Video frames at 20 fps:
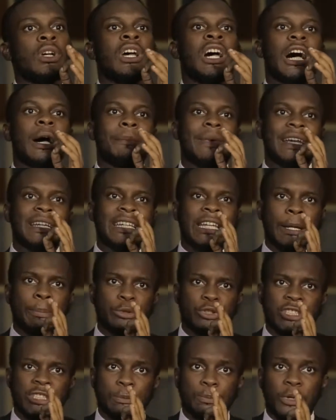and my
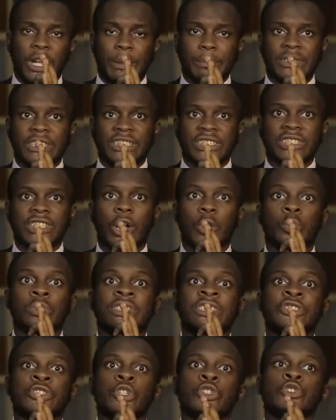Deputy Prime Minister will
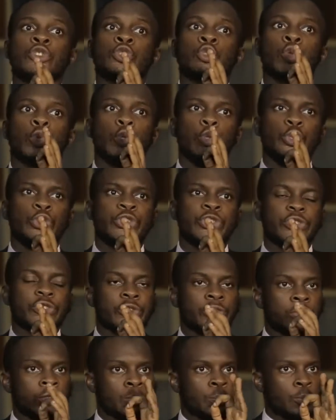discuss solutions
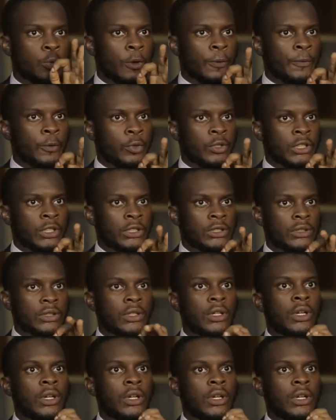to poor funding.